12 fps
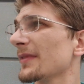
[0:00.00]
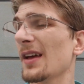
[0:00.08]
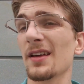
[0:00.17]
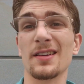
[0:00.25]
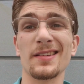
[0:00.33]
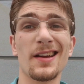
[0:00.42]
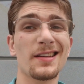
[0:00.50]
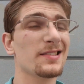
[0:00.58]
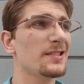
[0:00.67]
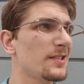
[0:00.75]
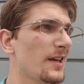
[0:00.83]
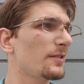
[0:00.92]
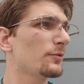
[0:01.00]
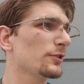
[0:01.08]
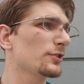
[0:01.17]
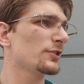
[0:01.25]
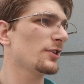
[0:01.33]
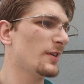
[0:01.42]
Had a nice
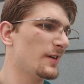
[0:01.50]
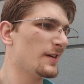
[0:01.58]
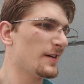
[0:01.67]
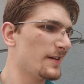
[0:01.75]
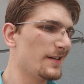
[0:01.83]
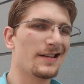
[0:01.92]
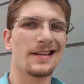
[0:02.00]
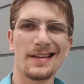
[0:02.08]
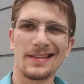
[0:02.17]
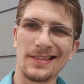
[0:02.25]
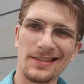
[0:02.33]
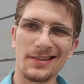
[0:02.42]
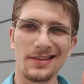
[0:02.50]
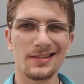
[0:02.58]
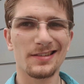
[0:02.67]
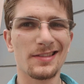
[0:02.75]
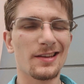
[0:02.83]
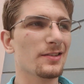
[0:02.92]
sandwich
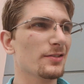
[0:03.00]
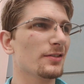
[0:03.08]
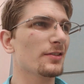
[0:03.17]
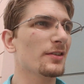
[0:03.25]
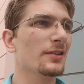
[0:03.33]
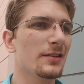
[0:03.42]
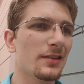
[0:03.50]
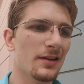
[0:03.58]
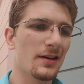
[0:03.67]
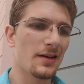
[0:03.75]
things are good.